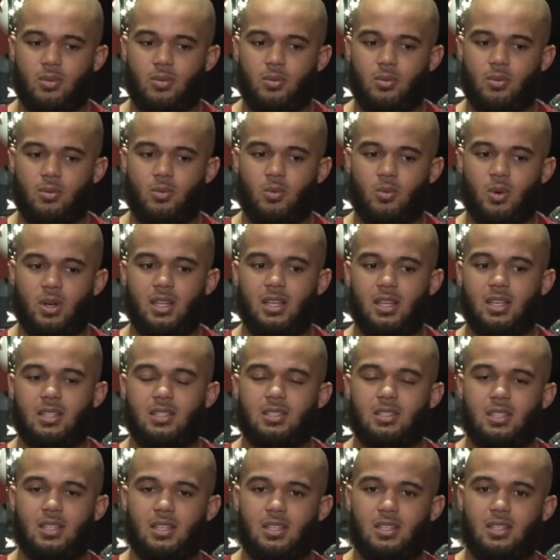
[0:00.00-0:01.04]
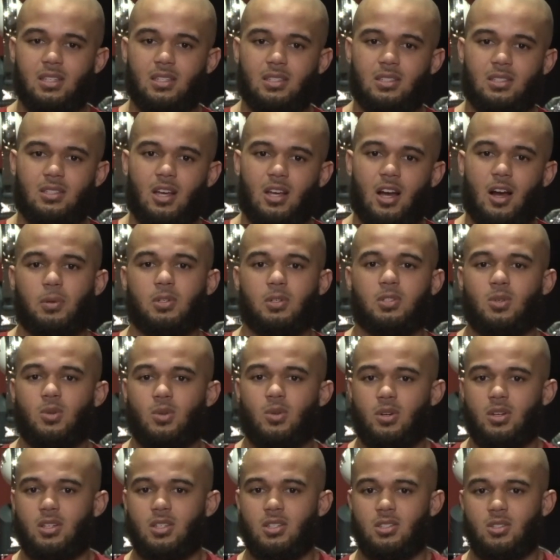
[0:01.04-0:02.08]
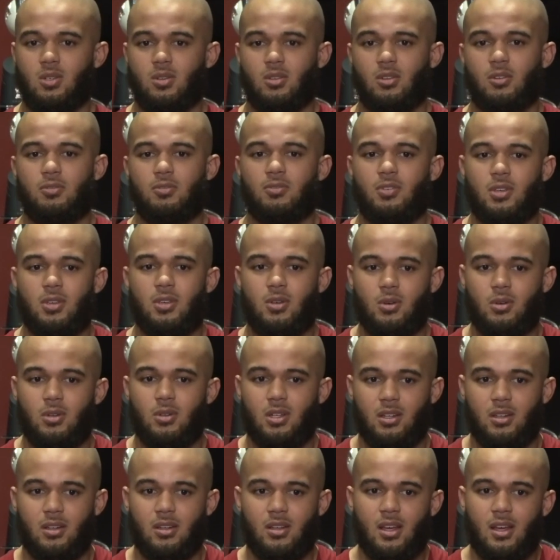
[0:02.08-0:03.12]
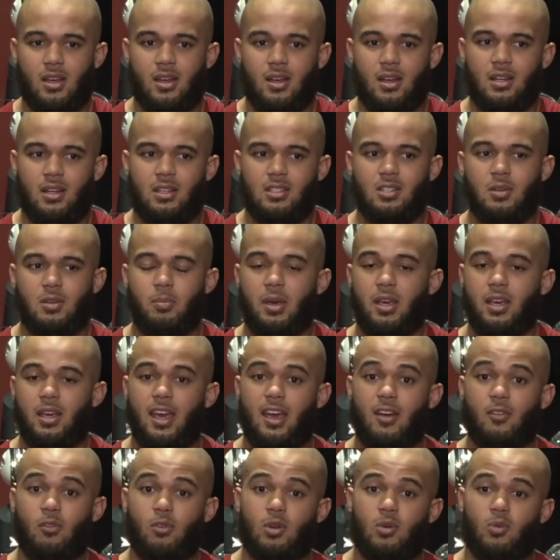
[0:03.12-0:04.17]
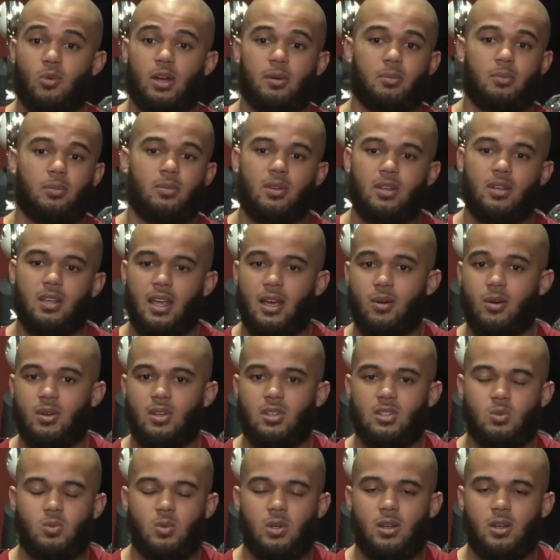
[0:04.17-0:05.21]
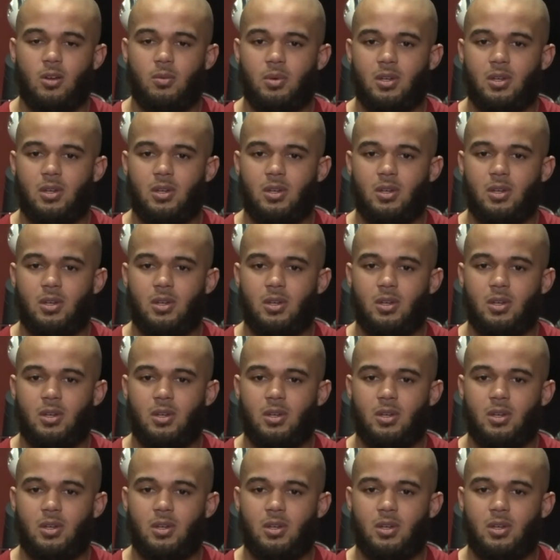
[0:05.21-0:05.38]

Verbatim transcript: when he sees opportunities on the field and to make every rep count as well.